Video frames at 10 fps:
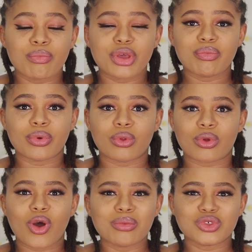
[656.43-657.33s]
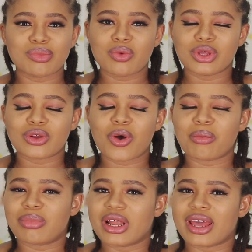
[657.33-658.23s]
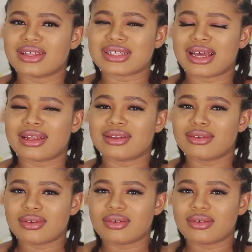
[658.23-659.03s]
people come to me with complaints, and